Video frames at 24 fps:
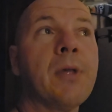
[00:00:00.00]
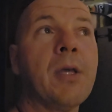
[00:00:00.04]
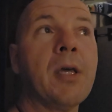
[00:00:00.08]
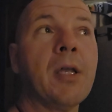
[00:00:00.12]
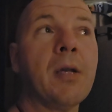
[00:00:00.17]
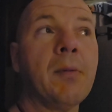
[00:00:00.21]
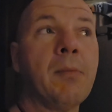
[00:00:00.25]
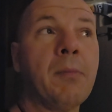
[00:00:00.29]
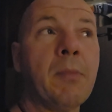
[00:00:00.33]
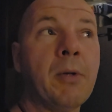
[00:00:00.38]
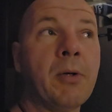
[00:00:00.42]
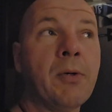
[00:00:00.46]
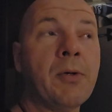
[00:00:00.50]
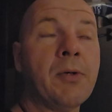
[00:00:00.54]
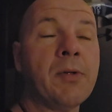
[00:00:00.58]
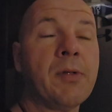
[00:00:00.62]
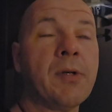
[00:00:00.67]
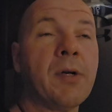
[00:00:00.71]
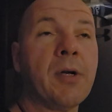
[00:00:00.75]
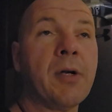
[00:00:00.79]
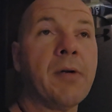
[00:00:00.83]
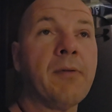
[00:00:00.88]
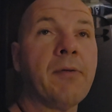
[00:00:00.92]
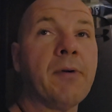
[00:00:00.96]
in a
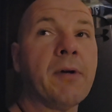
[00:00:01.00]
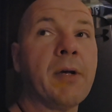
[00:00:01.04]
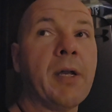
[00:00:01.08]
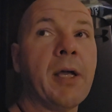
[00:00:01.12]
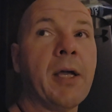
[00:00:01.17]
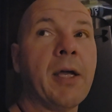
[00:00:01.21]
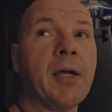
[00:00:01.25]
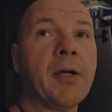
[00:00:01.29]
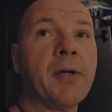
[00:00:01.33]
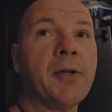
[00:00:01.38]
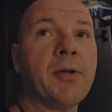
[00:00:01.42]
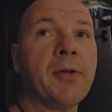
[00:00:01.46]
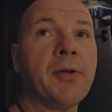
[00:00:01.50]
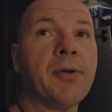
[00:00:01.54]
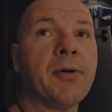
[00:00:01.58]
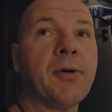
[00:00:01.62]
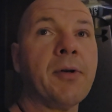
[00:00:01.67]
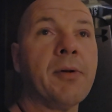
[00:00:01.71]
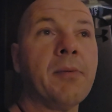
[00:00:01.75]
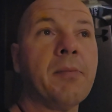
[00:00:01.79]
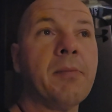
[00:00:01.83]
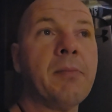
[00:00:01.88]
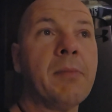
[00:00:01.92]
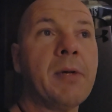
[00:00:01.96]
military vernacular,
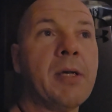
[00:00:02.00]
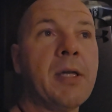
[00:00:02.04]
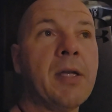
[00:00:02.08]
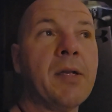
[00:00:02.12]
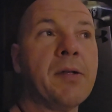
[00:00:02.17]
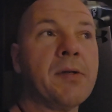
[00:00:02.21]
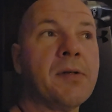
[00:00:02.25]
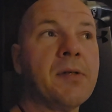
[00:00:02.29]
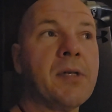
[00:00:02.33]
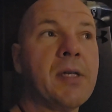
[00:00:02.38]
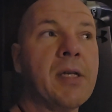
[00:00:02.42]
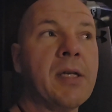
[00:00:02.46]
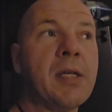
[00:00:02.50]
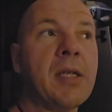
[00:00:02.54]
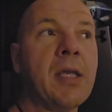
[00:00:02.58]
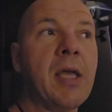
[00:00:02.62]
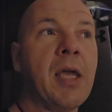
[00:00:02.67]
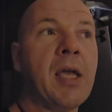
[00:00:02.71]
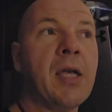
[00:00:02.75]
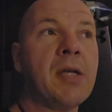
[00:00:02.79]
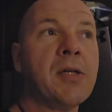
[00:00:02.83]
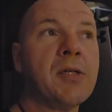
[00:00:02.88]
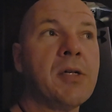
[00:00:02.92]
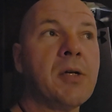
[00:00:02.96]
it means
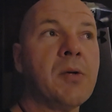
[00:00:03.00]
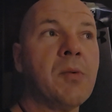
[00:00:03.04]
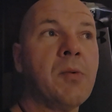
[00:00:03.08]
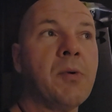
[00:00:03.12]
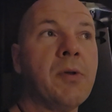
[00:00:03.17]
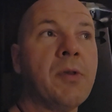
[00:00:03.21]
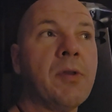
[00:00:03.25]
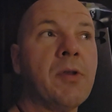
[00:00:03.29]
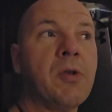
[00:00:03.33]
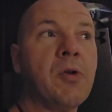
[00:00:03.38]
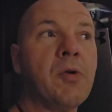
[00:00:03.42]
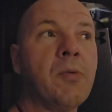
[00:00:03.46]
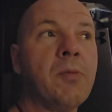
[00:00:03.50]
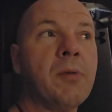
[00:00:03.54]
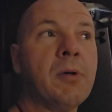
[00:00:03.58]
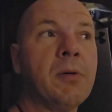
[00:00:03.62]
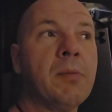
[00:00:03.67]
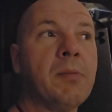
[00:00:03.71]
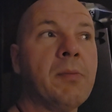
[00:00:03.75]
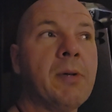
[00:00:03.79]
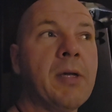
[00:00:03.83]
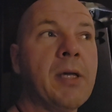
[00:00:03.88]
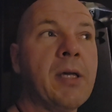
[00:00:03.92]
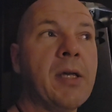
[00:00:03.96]
engaging with human
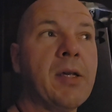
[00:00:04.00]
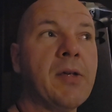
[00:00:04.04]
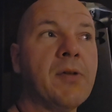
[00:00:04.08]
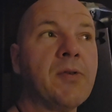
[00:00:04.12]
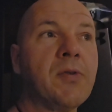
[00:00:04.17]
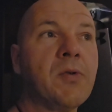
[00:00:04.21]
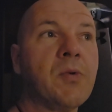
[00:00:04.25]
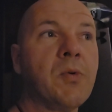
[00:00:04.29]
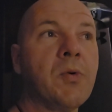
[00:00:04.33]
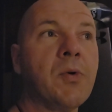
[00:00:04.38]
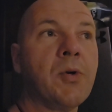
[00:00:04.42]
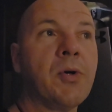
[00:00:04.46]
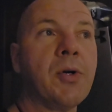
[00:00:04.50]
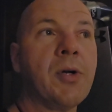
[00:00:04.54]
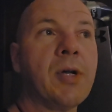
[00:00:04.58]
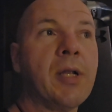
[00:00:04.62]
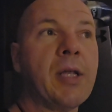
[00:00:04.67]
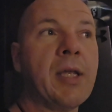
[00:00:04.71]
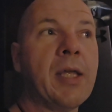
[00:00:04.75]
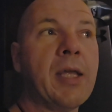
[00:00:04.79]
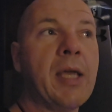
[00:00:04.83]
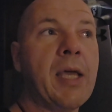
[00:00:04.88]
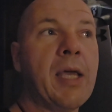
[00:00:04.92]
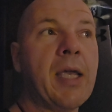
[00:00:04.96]
beings in order to
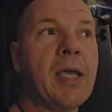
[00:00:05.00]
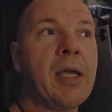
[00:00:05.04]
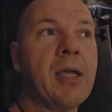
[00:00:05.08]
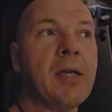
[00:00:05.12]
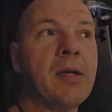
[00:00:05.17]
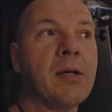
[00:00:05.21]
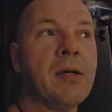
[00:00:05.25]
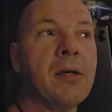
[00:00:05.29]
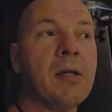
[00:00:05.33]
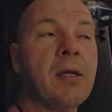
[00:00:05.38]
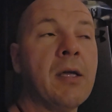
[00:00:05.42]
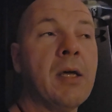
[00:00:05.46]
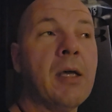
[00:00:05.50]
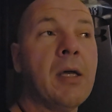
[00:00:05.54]
gain